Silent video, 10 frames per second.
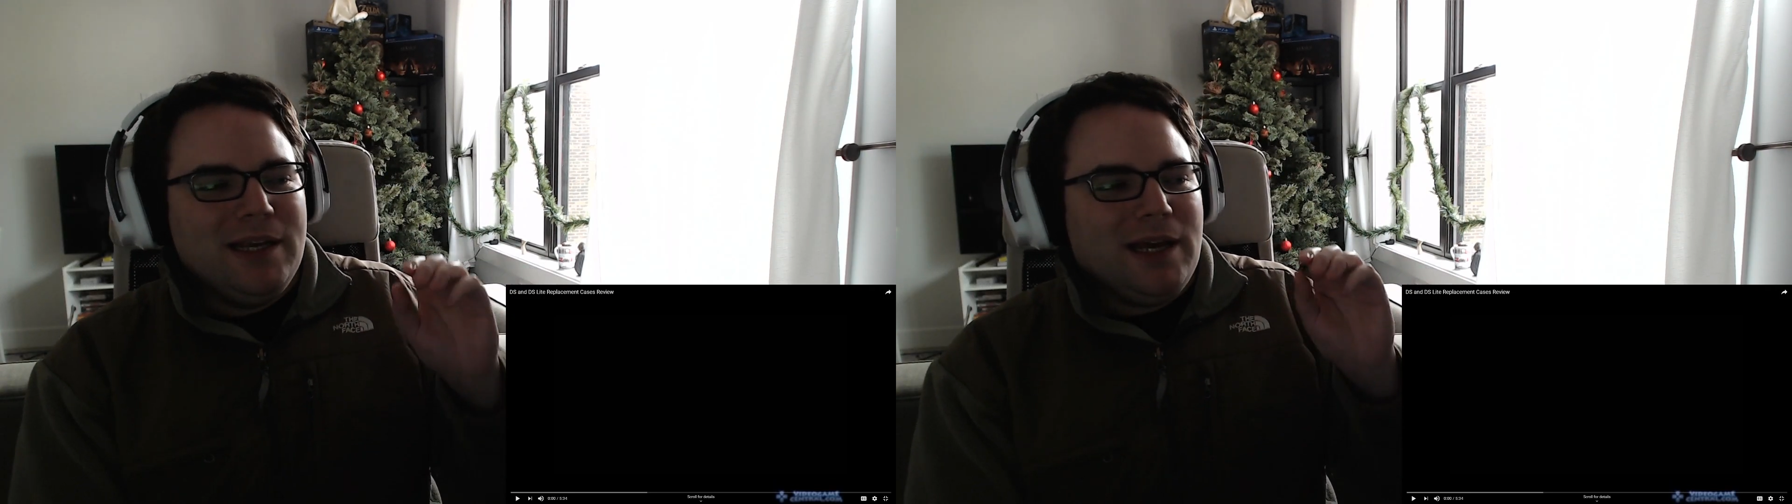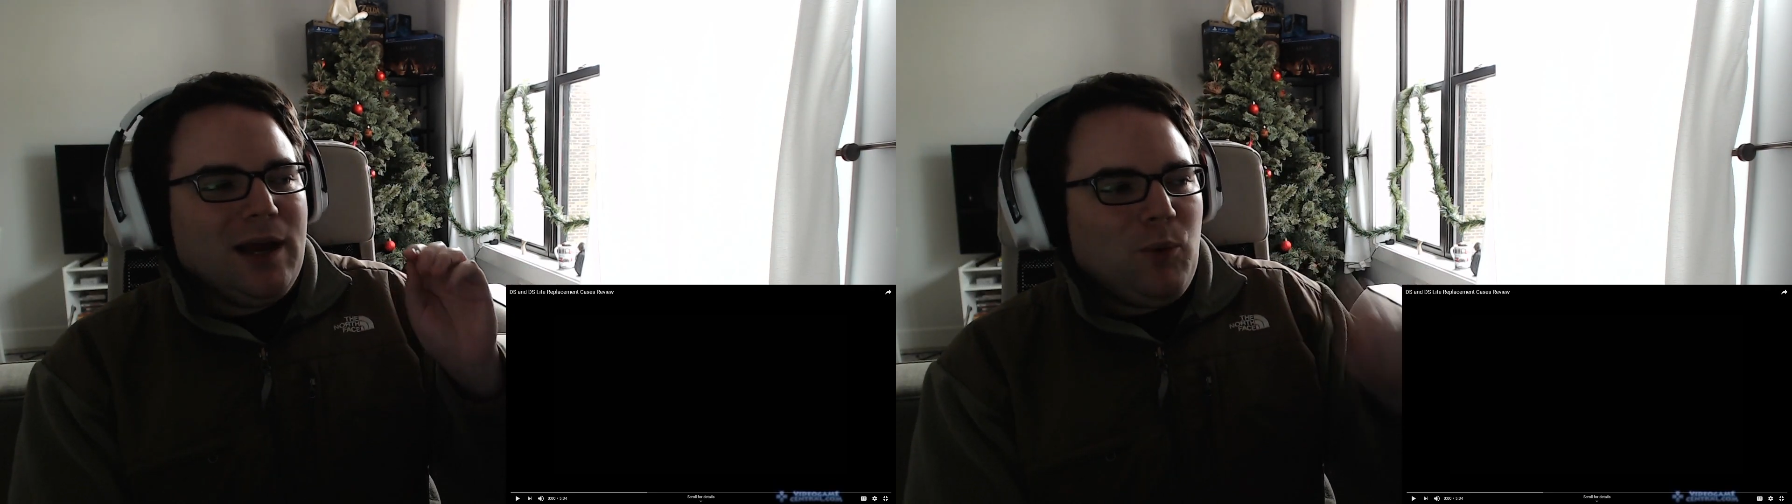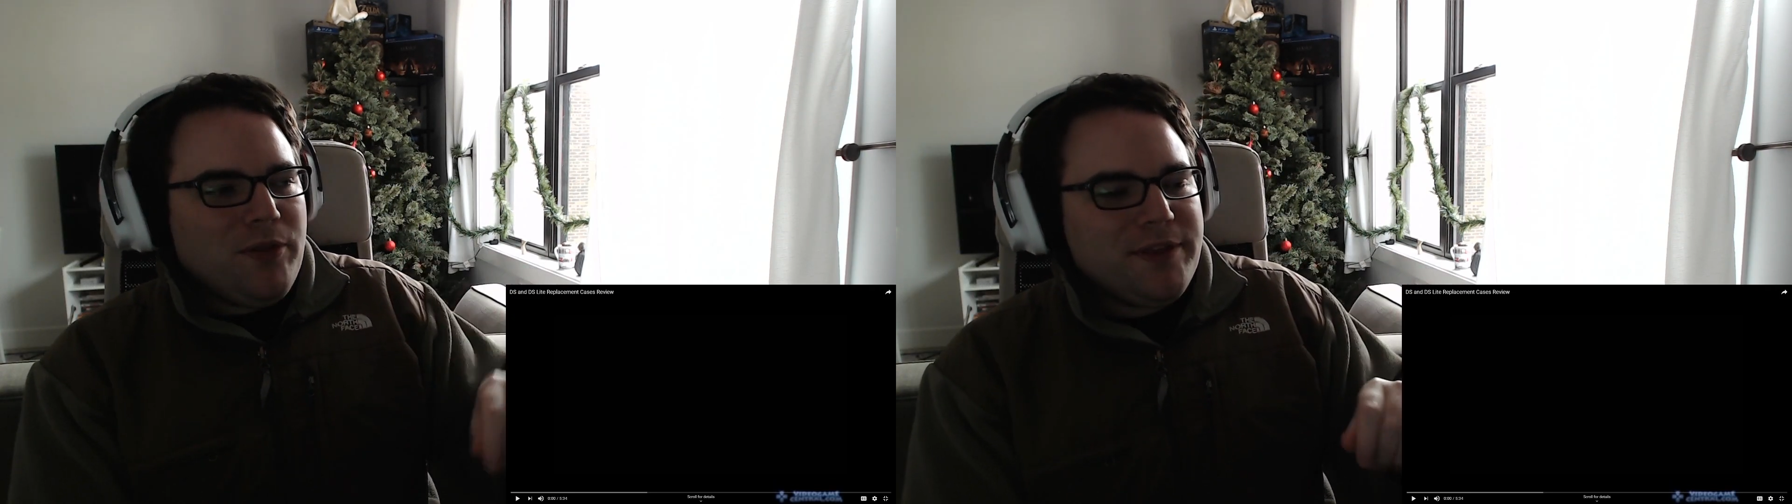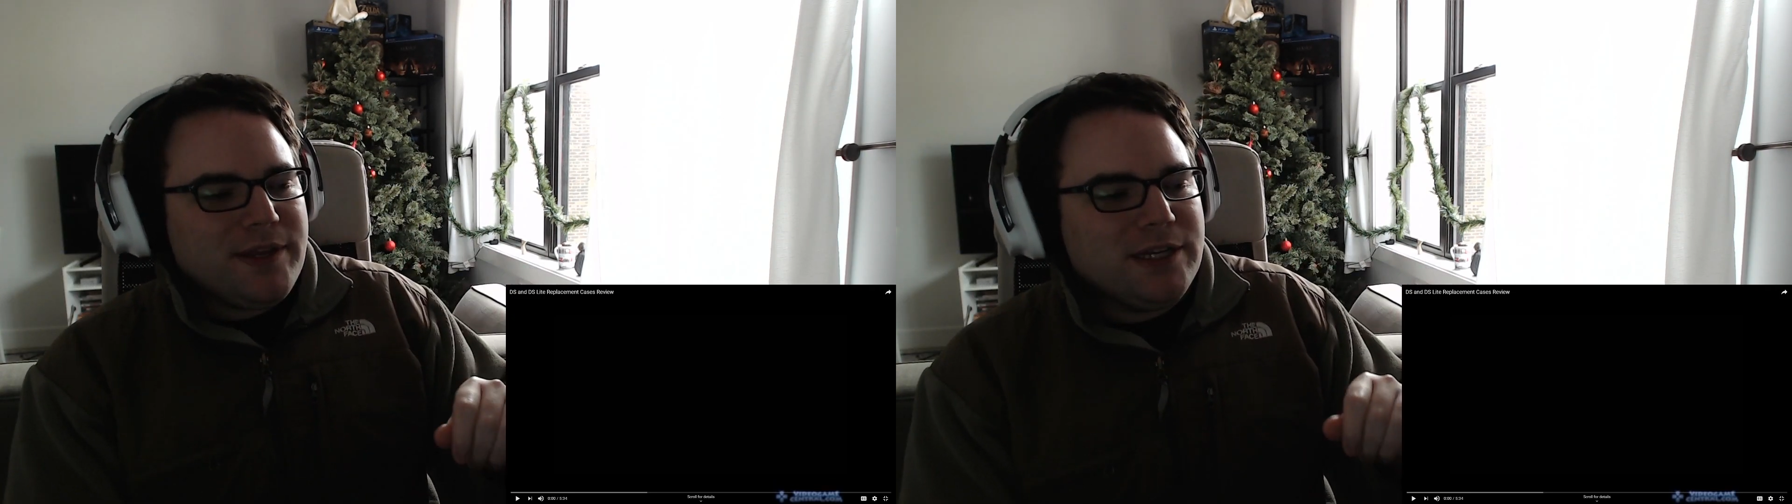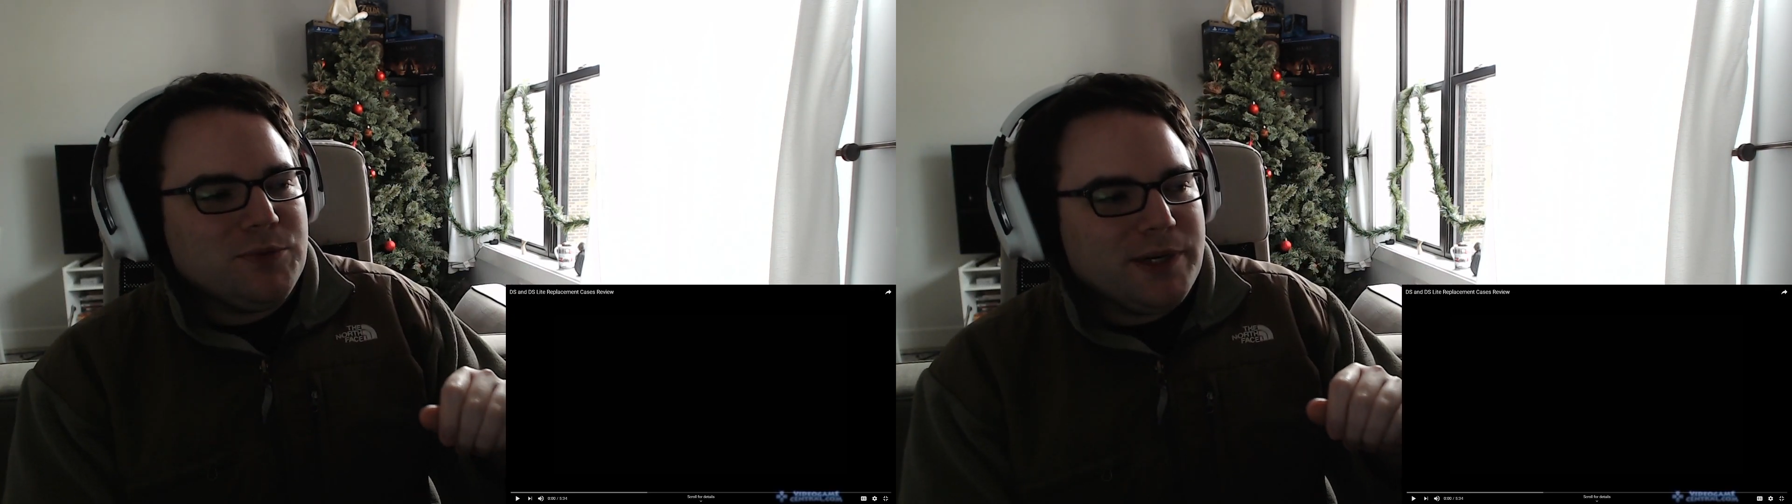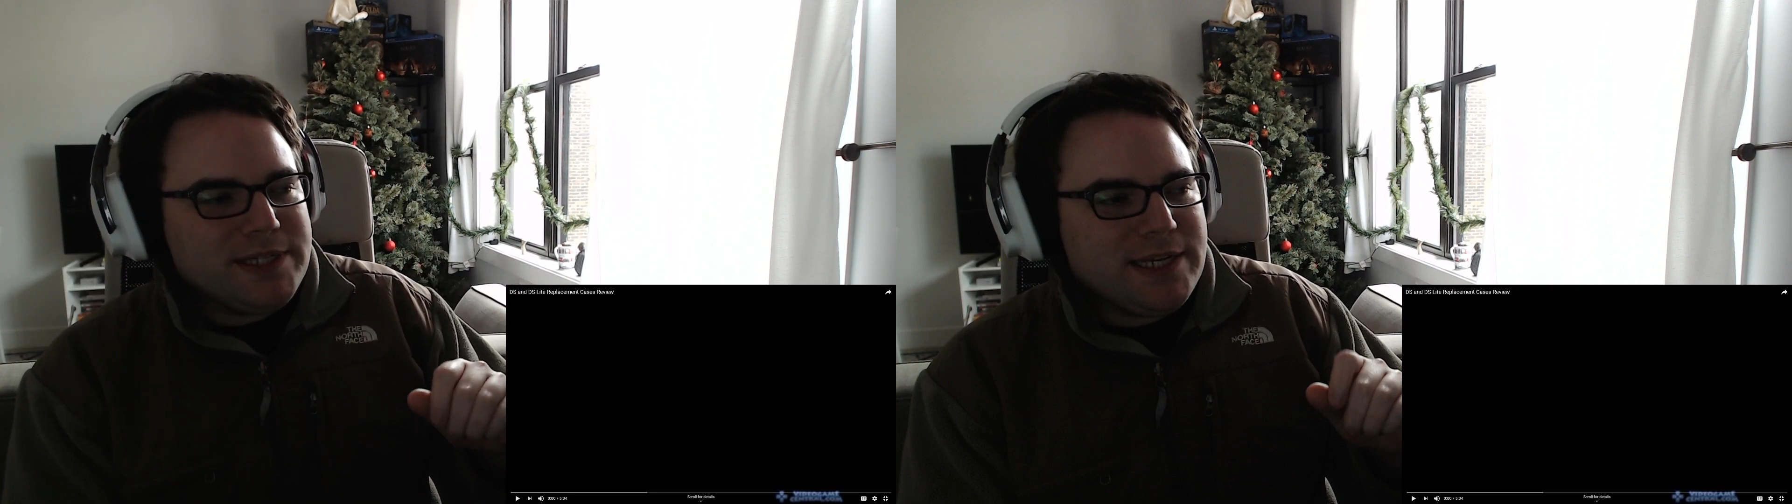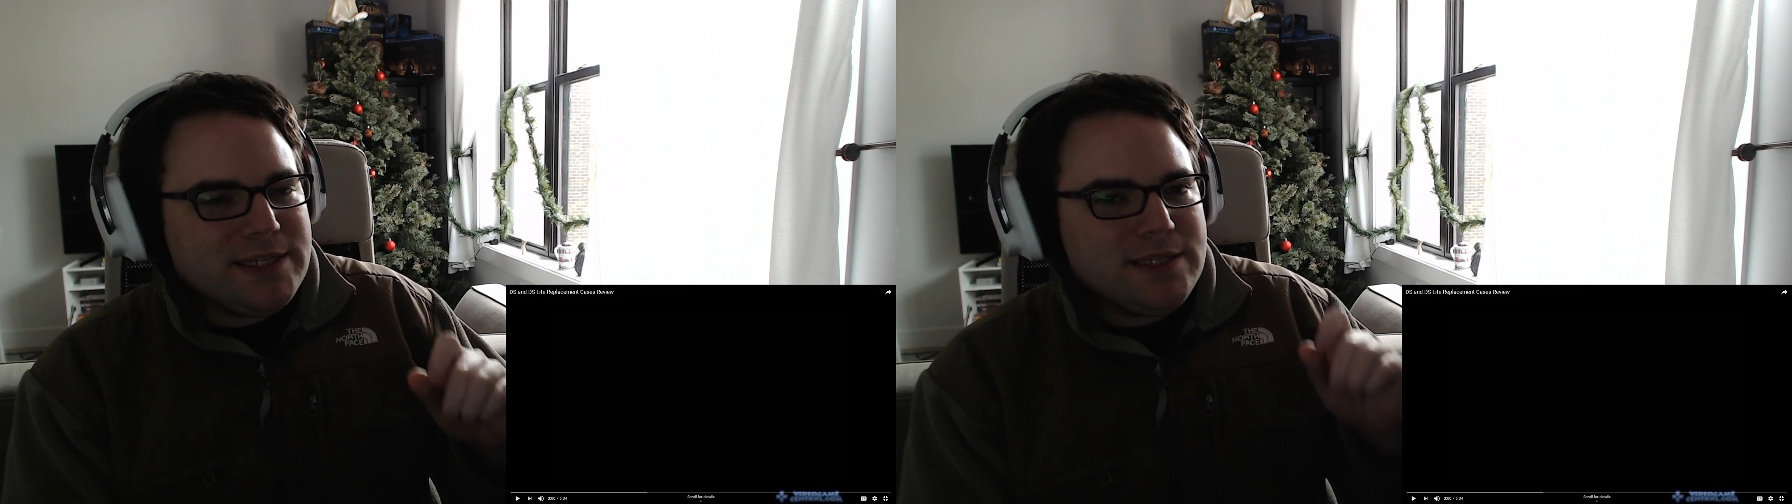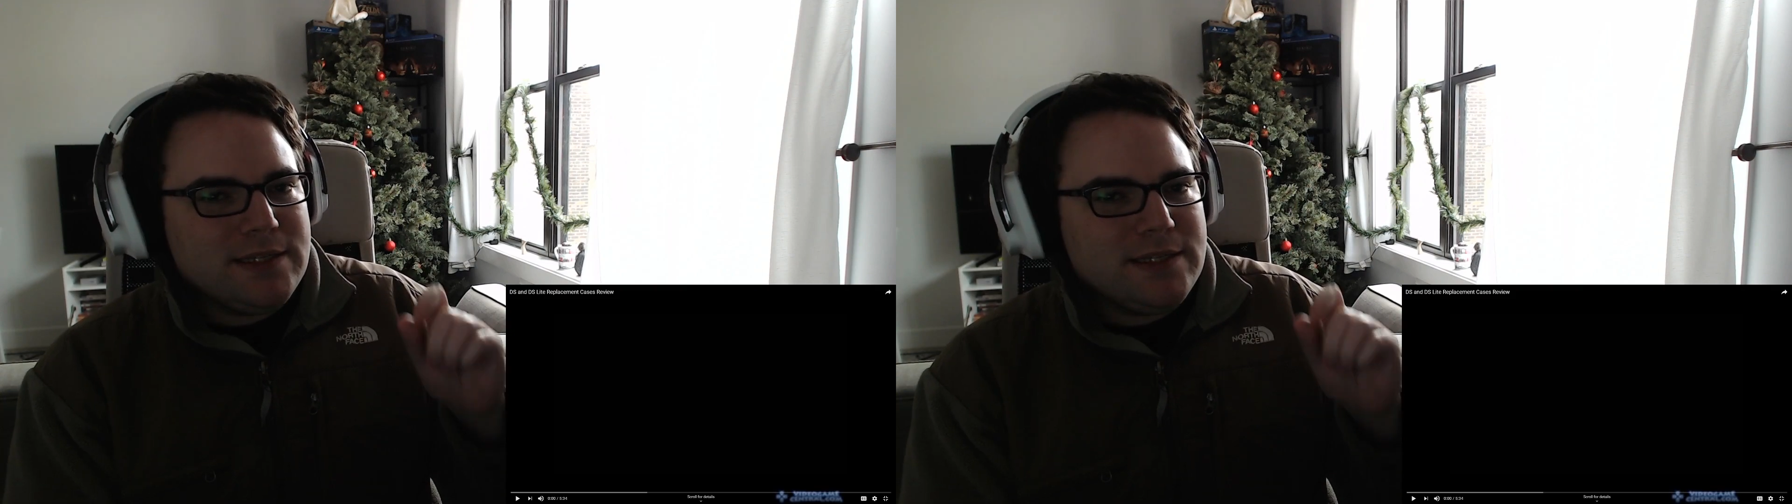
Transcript: one thing that I do want to say is,